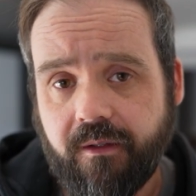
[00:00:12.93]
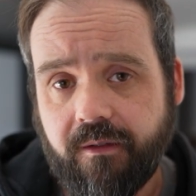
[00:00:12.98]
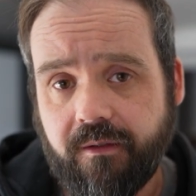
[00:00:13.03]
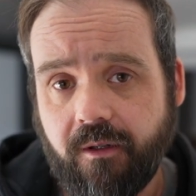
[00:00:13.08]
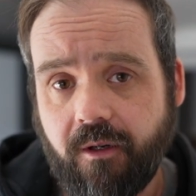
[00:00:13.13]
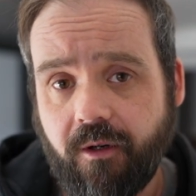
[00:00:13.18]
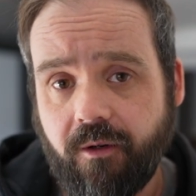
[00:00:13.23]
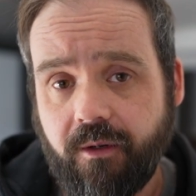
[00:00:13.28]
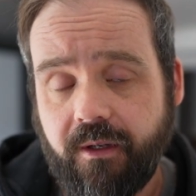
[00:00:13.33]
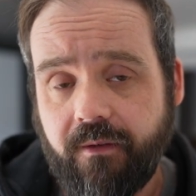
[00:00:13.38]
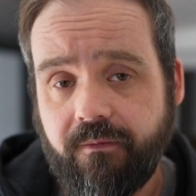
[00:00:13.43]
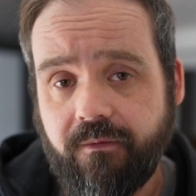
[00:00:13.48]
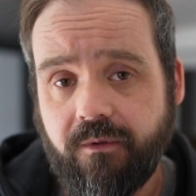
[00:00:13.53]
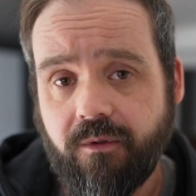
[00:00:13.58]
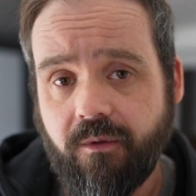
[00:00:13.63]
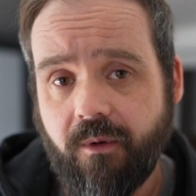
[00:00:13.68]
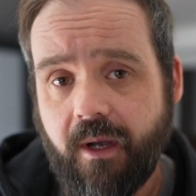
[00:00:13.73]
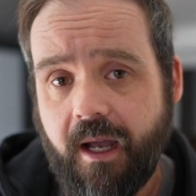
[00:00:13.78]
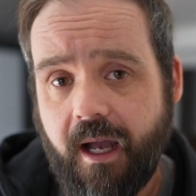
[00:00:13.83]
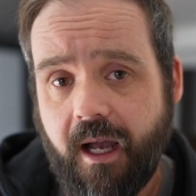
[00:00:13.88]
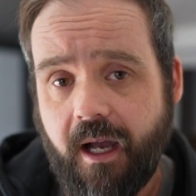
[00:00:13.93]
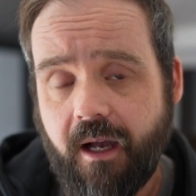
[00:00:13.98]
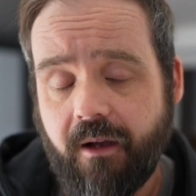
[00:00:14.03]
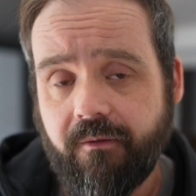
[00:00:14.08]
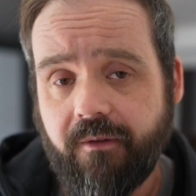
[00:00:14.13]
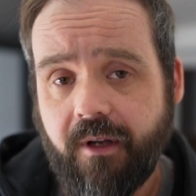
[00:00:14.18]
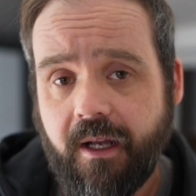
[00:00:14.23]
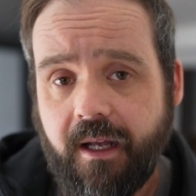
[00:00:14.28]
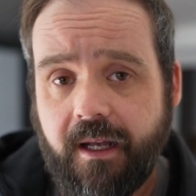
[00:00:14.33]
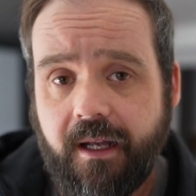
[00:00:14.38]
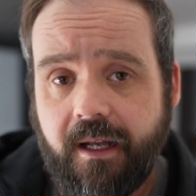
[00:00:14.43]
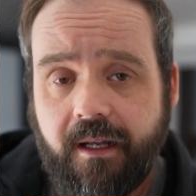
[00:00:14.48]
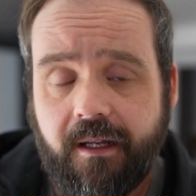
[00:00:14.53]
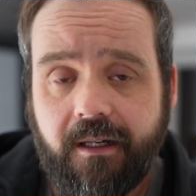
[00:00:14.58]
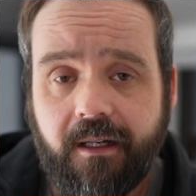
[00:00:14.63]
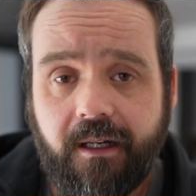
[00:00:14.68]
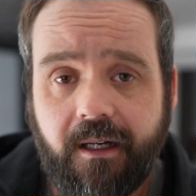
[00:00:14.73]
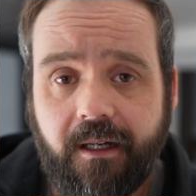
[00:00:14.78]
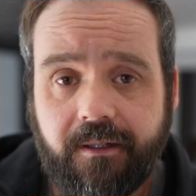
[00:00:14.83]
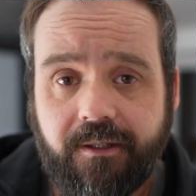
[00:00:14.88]
So if you have
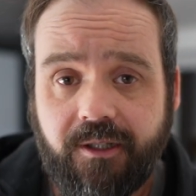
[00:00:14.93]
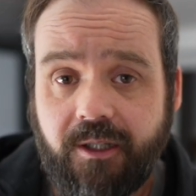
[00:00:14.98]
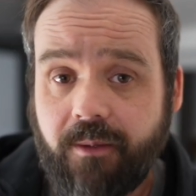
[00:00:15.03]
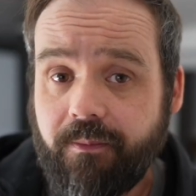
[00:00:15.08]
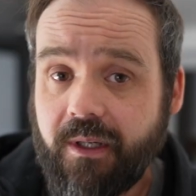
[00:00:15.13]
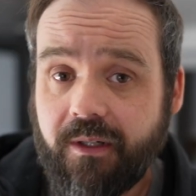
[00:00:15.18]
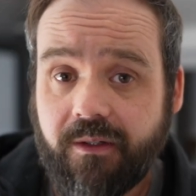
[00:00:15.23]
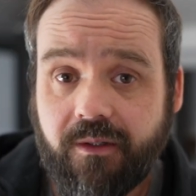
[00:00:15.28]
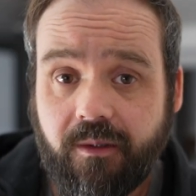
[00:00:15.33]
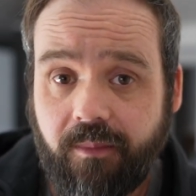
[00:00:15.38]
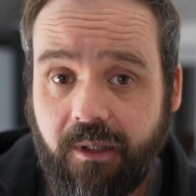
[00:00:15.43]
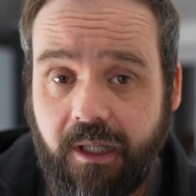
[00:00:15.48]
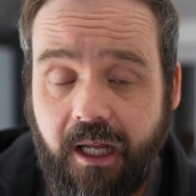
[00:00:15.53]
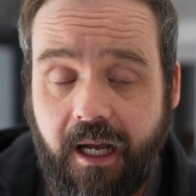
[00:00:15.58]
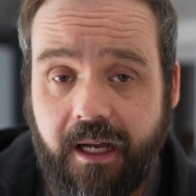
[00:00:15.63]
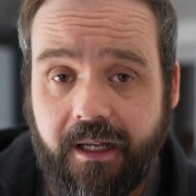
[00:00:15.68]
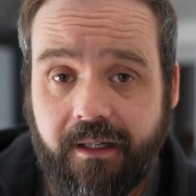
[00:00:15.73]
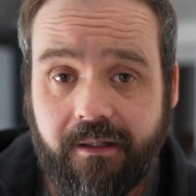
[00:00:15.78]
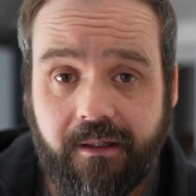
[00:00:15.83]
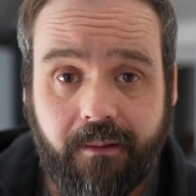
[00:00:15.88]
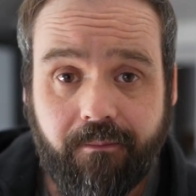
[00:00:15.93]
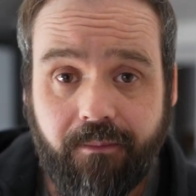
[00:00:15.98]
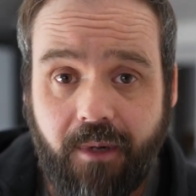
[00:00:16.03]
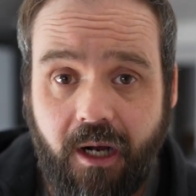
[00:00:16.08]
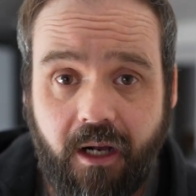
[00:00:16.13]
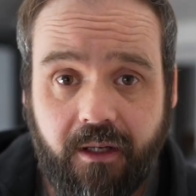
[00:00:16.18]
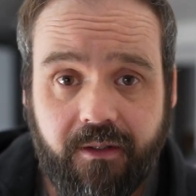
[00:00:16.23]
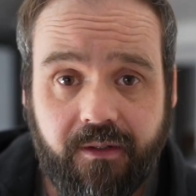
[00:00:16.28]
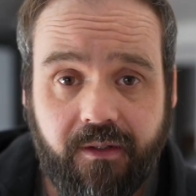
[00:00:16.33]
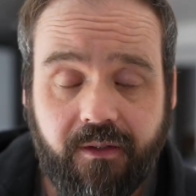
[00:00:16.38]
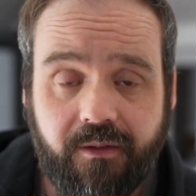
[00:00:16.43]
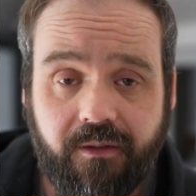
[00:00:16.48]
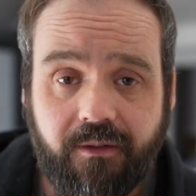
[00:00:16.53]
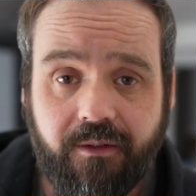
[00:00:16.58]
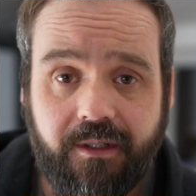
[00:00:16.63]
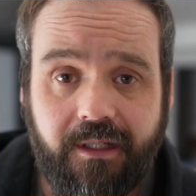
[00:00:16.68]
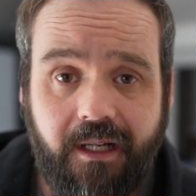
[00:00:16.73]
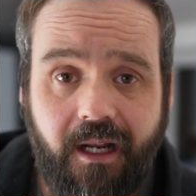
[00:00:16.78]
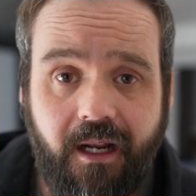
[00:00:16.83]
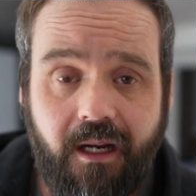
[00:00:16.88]
uh, shipping supplies like boxes or
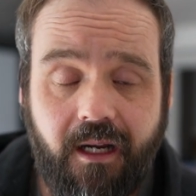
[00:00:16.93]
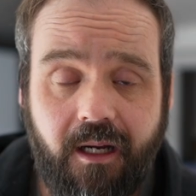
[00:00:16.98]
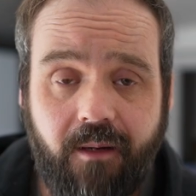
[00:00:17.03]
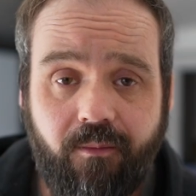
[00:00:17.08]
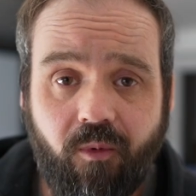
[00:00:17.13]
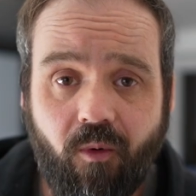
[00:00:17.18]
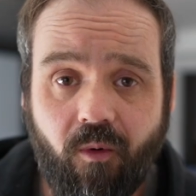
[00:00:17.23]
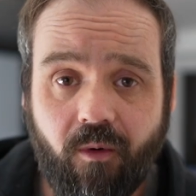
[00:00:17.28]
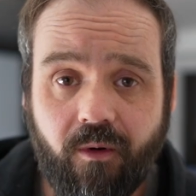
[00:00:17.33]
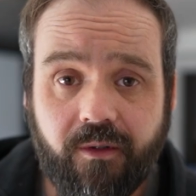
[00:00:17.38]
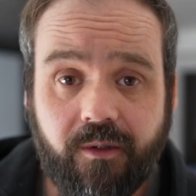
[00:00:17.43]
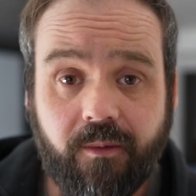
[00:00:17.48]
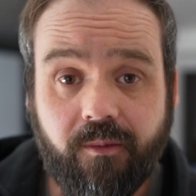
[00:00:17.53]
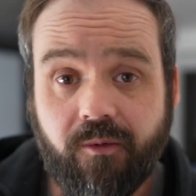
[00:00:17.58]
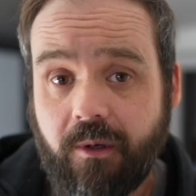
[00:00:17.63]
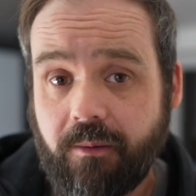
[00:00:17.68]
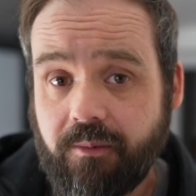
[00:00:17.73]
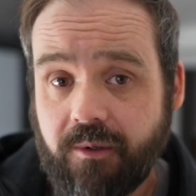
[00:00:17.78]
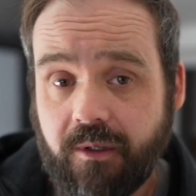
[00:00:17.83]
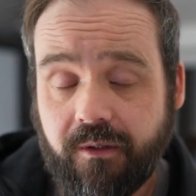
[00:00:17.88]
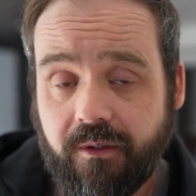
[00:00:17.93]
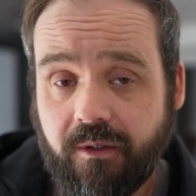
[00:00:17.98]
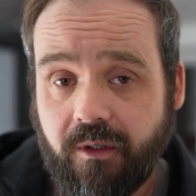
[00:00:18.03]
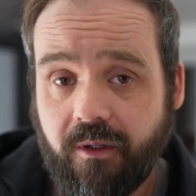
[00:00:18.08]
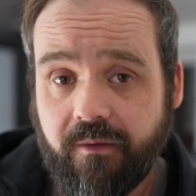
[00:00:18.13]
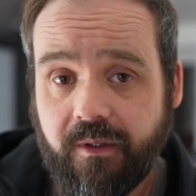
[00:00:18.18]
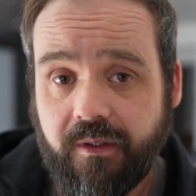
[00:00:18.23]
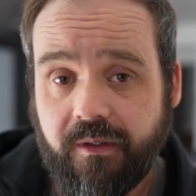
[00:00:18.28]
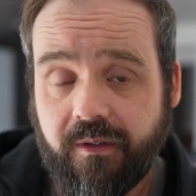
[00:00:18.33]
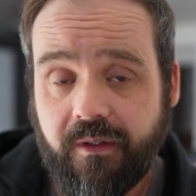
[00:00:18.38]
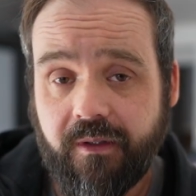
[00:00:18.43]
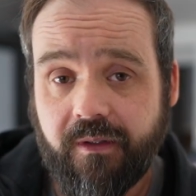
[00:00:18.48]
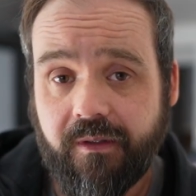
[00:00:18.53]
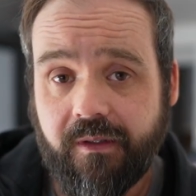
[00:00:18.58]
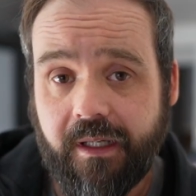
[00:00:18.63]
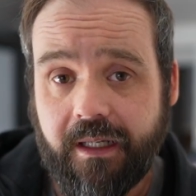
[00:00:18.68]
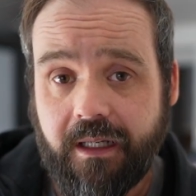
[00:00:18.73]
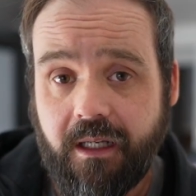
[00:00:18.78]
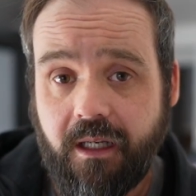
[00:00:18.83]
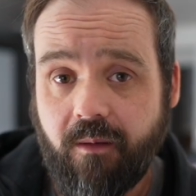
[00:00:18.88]
tape or subscription services
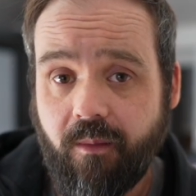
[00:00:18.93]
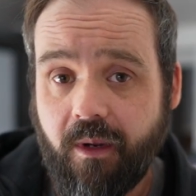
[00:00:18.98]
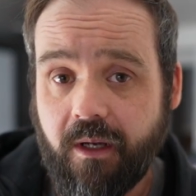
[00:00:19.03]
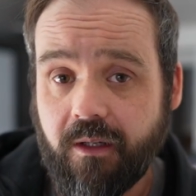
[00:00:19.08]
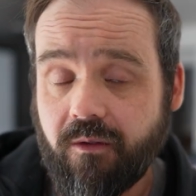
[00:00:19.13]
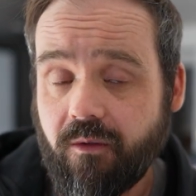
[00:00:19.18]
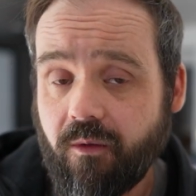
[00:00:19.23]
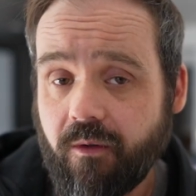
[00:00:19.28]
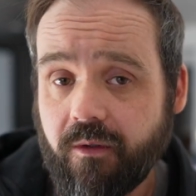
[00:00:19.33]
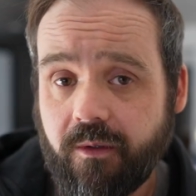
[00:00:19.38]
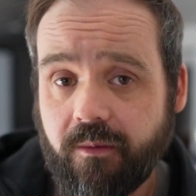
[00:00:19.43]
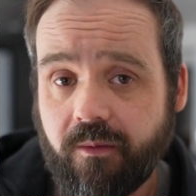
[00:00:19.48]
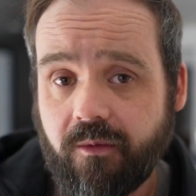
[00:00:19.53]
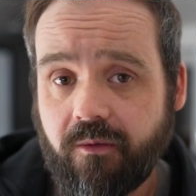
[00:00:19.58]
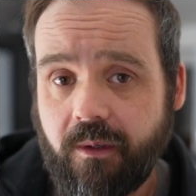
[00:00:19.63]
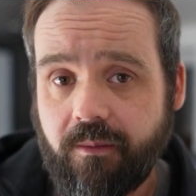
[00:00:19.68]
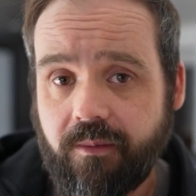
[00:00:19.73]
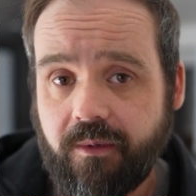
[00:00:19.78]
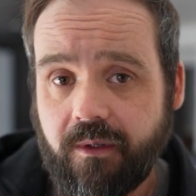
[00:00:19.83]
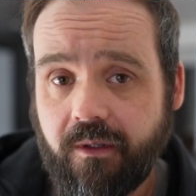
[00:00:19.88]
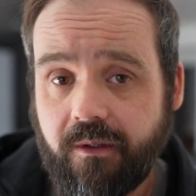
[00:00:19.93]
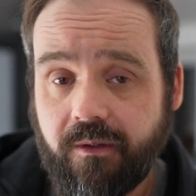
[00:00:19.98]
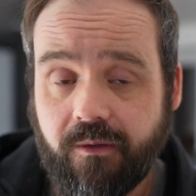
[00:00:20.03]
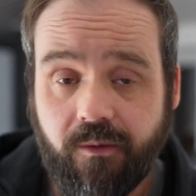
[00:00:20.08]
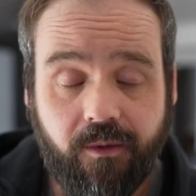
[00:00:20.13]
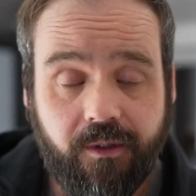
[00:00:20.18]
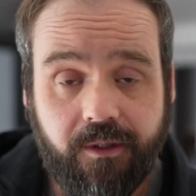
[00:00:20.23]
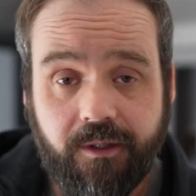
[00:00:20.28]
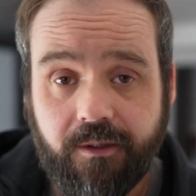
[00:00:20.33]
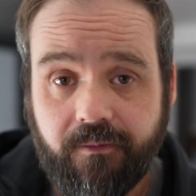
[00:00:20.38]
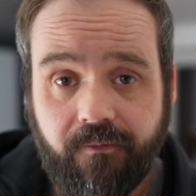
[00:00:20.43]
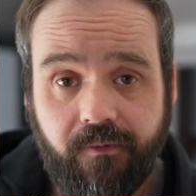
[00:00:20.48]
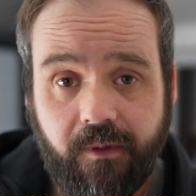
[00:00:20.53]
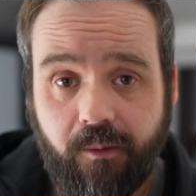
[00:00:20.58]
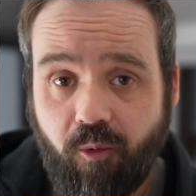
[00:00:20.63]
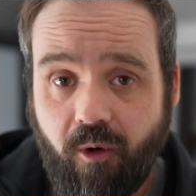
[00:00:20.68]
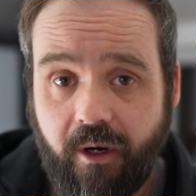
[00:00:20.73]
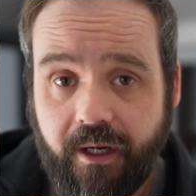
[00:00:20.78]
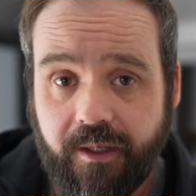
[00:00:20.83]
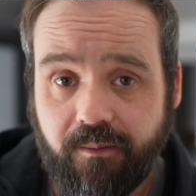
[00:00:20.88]
like eBay store subscriptions or your
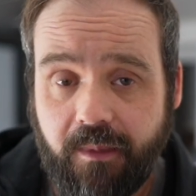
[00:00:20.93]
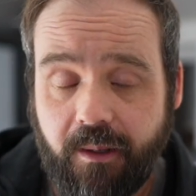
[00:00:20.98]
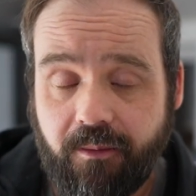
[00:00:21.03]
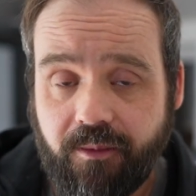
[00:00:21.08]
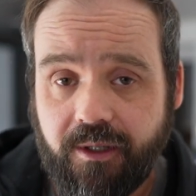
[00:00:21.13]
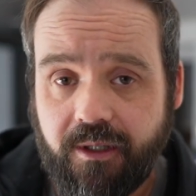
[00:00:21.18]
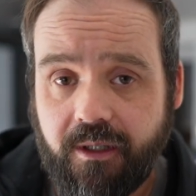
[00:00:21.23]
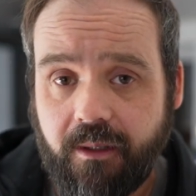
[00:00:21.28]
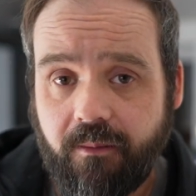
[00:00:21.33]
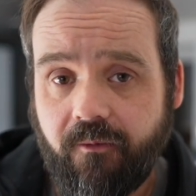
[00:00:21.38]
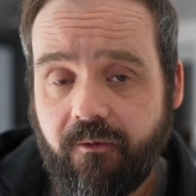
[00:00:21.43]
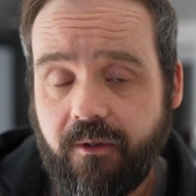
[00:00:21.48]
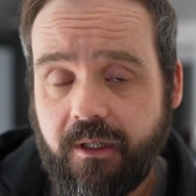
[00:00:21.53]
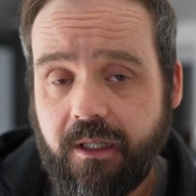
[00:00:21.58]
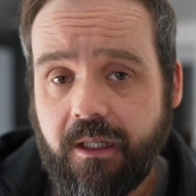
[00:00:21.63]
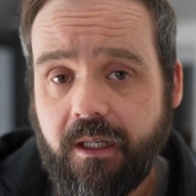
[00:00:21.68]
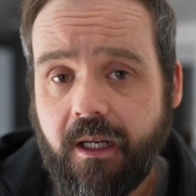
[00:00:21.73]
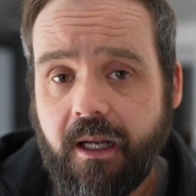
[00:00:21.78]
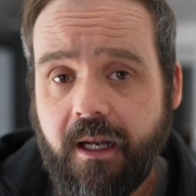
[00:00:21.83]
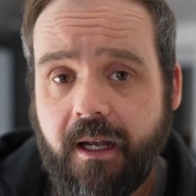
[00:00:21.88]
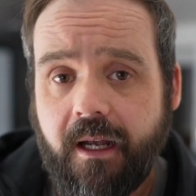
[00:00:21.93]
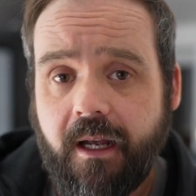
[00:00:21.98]
Flipwise membership fee,